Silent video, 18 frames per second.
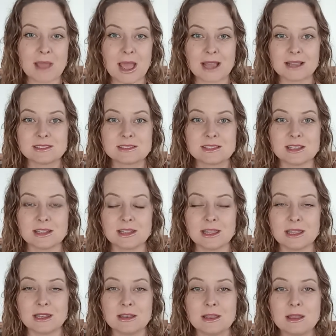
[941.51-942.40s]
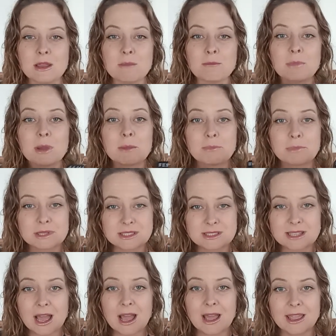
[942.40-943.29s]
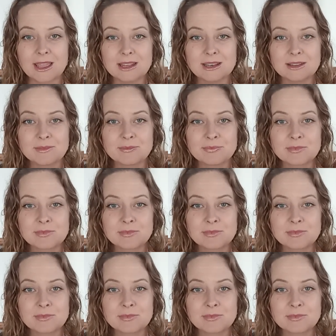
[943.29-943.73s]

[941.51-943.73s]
masculine, but beside,